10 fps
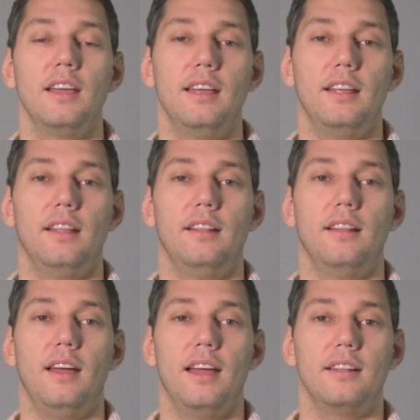
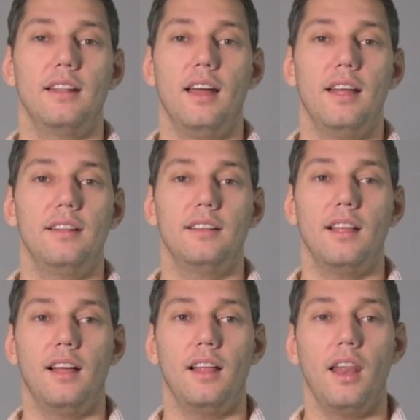and
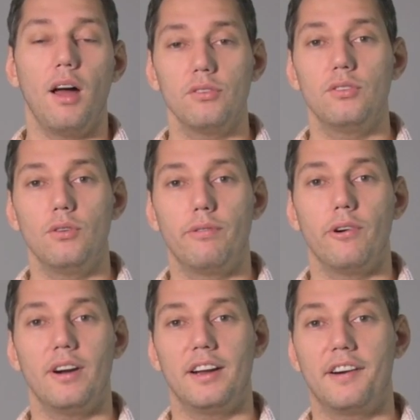allows you
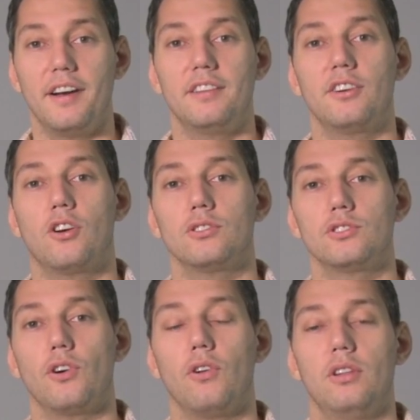for a greater
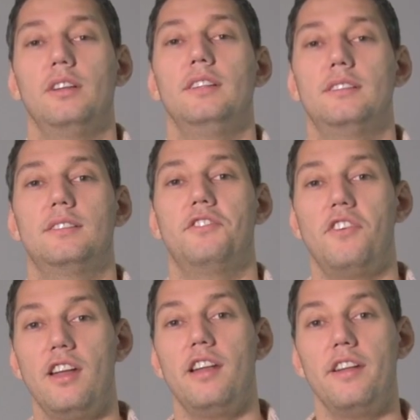control. It's
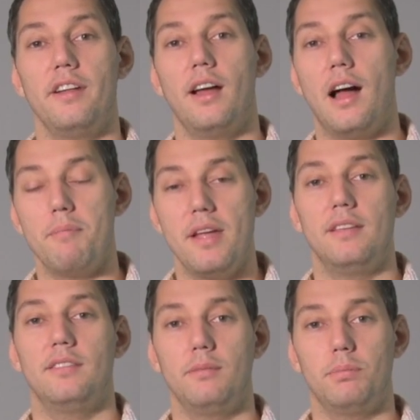really
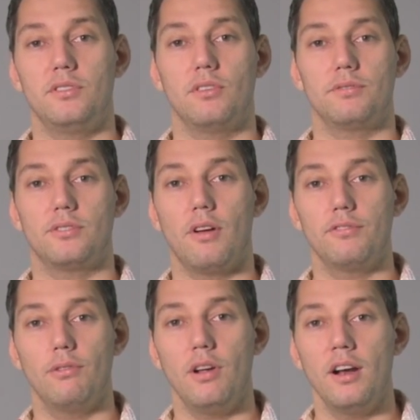amazing piece of
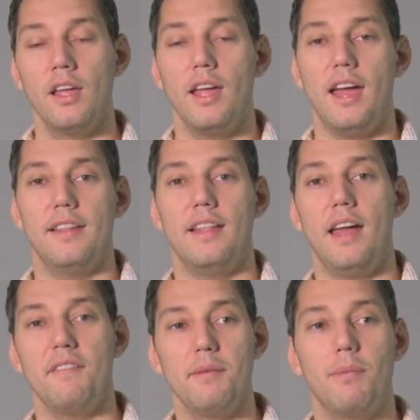software, and
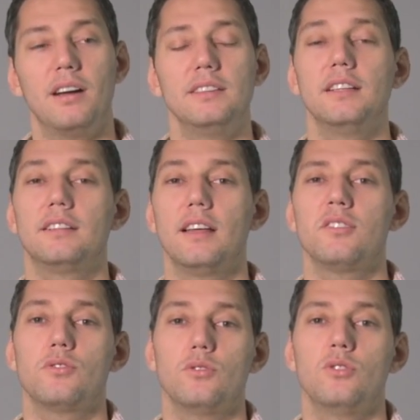everybody that
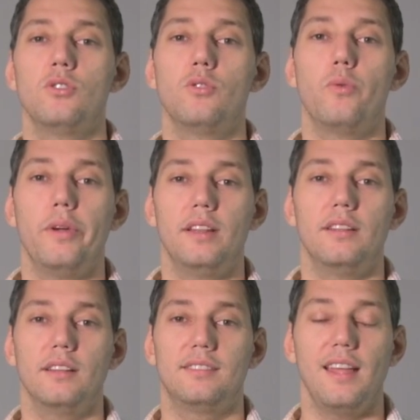has to do
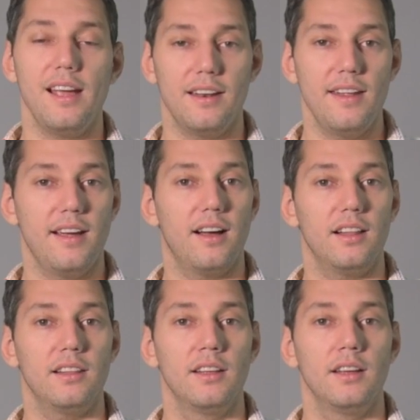with the
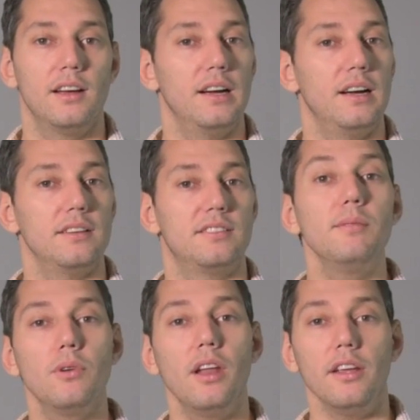technical
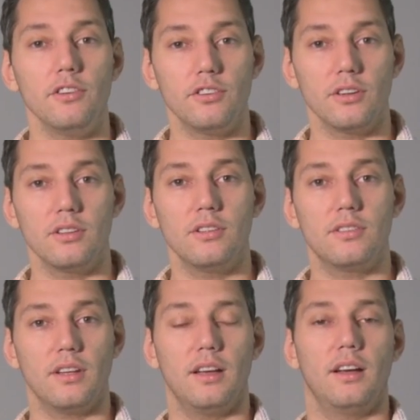
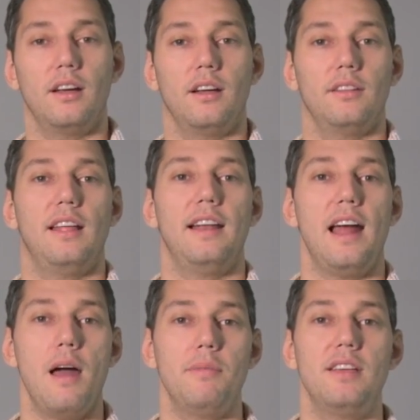simulations,
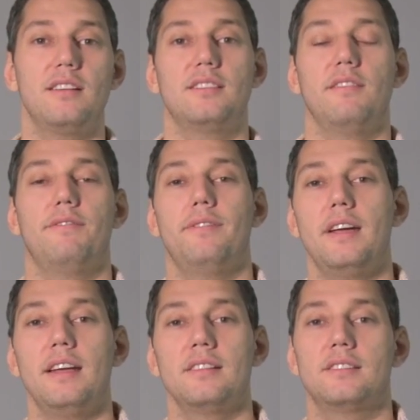dynamics,
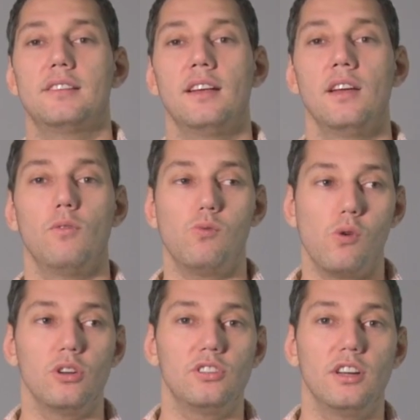effects,
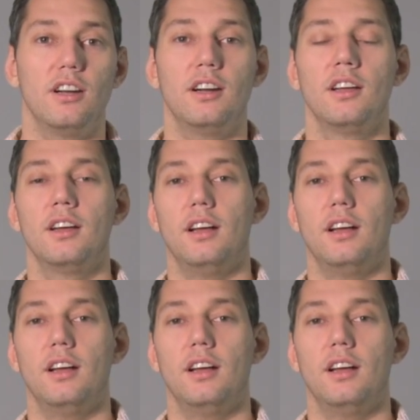water,